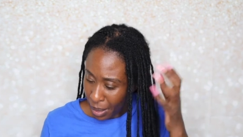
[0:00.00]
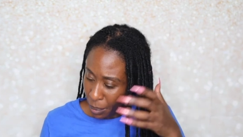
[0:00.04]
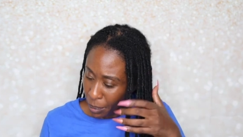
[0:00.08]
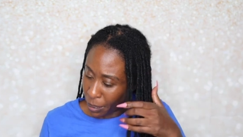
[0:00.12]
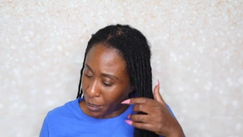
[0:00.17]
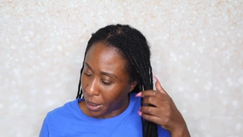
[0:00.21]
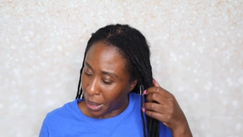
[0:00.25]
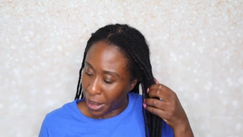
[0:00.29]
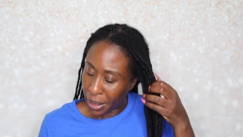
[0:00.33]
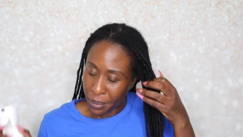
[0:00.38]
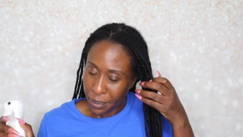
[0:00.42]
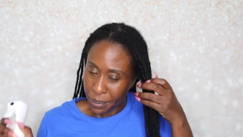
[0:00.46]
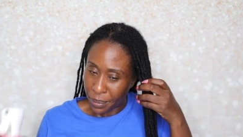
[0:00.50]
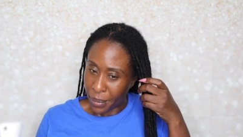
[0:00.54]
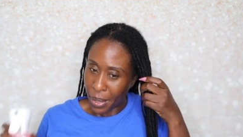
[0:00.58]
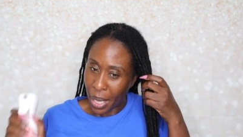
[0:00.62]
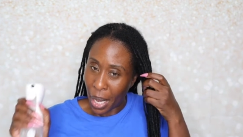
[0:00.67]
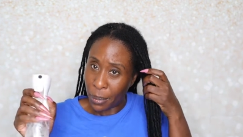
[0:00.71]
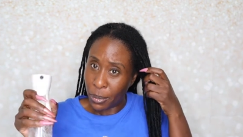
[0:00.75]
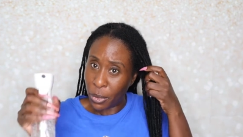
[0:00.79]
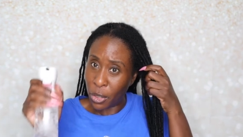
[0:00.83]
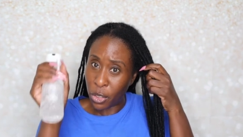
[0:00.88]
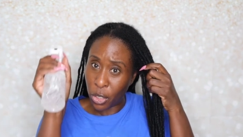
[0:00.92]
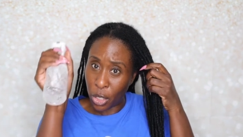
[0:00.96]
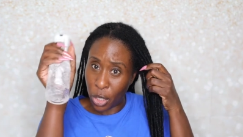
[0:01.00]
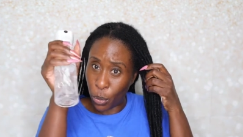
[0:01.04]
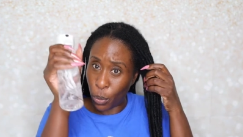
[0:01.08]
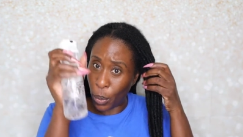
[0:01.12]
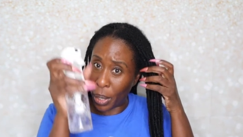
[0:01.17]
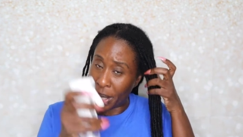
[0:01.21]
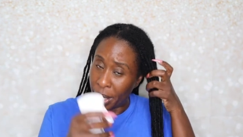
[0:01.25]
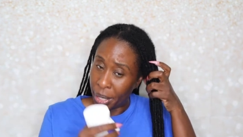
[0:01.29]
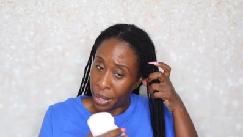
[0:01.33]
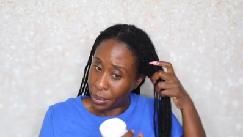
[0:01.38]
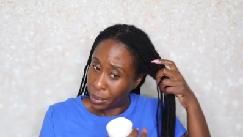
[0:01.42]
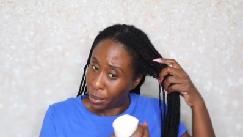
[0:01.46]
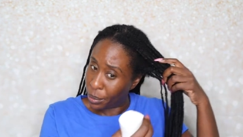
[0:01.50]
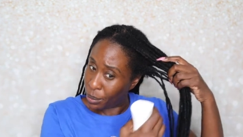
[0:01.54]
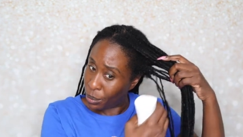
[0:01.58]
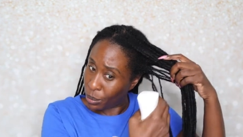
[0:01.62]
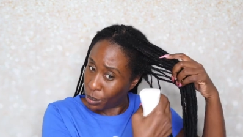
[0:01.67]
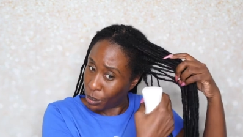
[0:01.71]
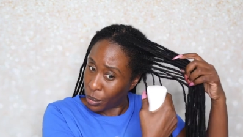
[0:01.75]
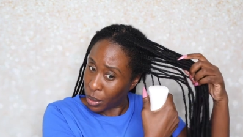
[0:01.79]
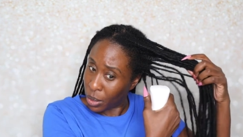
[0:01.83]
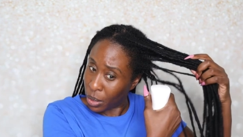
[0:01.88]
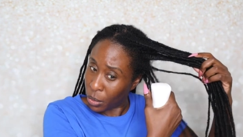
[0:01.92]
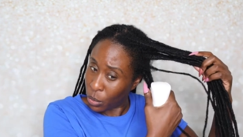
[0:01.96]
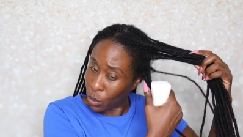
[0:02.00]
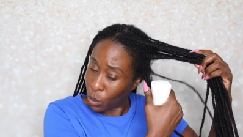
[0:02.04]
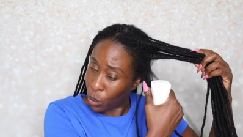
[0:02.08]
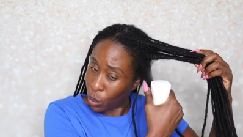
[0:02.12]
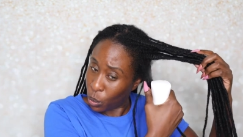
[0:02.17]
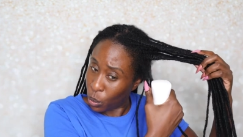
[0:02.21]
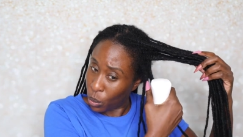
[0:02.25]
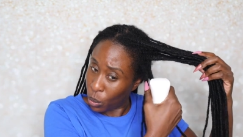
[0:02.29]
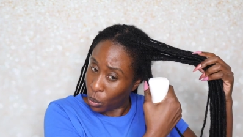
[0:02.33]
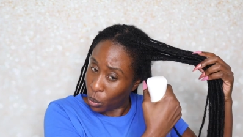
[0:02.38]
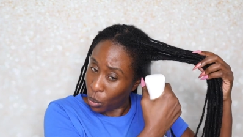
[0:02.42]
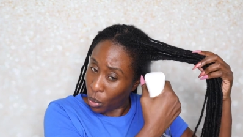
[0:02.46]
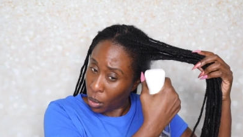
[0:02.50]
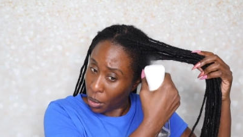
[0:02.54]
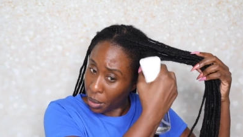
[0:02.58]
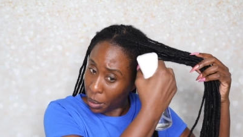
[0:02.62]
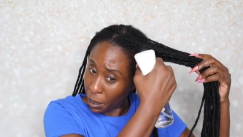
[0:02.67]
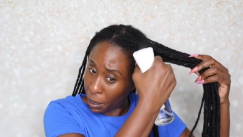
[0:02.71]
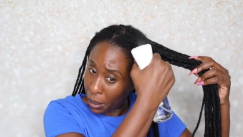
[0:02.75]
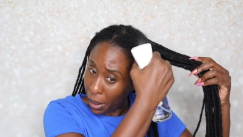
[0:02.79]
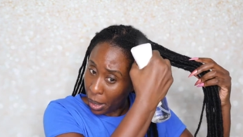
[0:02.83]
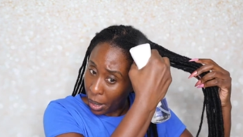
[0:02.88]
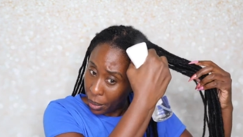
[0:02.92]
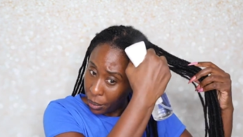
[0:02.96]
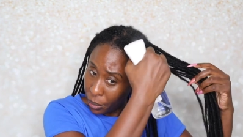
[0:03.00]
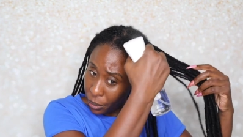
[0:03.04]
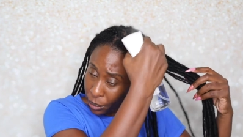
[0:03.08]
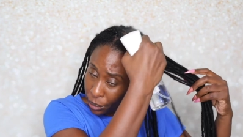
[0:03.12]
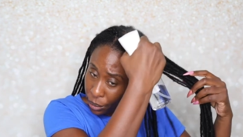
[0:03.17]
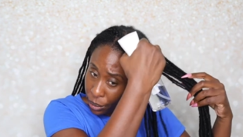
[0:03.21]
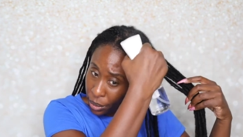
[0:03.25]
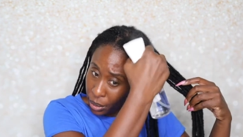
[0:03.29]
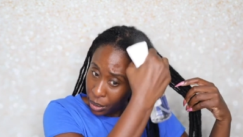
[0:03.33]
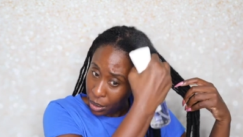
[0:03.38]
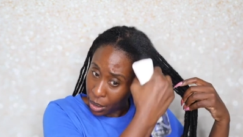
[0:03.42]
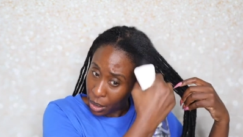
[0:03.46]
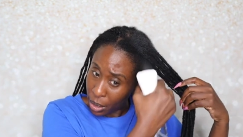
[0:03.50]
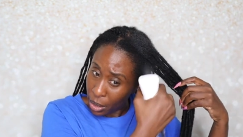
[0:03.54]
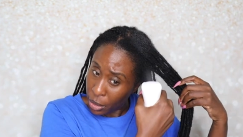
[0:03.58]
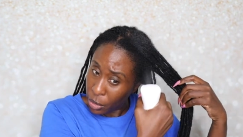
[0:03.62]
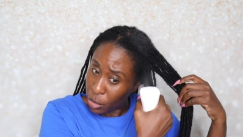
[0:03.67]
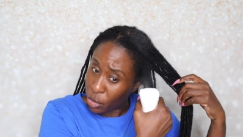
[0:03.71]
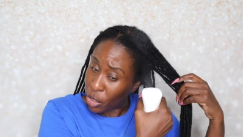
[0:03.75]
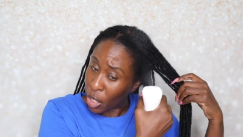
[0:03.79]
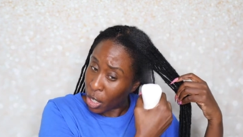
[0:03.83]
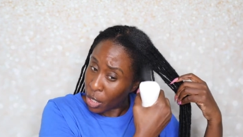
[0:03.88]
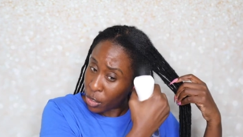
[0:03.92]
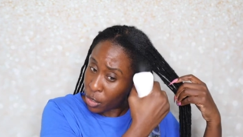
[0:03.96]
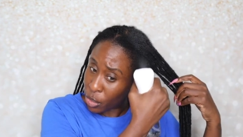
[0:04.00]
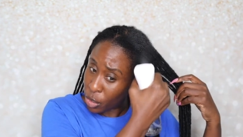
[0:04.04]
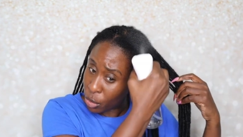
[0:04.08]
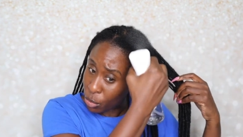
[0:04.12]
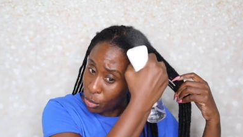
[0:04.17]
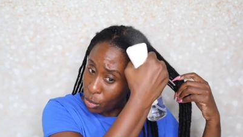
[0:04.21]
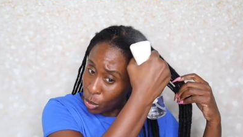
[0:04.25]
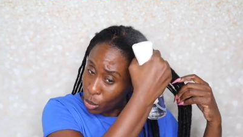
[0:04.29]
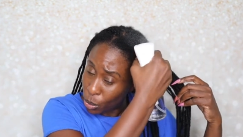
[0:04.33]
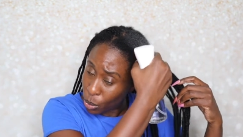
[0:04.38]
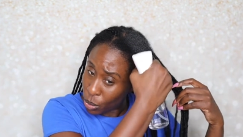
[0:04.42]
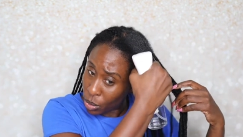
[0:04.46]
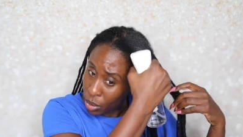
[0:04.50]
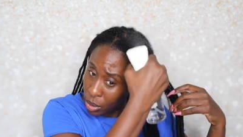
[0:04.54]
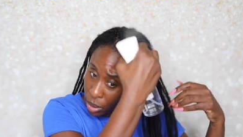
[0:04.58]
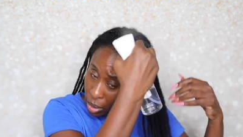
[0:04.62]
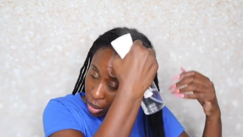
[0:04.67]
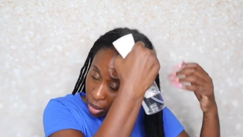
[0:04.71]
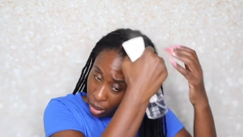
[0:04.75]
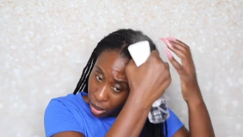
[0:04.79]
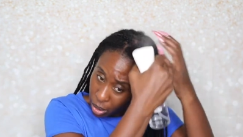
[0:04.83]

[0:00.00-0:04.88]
but I'm just going to wet it with this water bottle. Just the roots.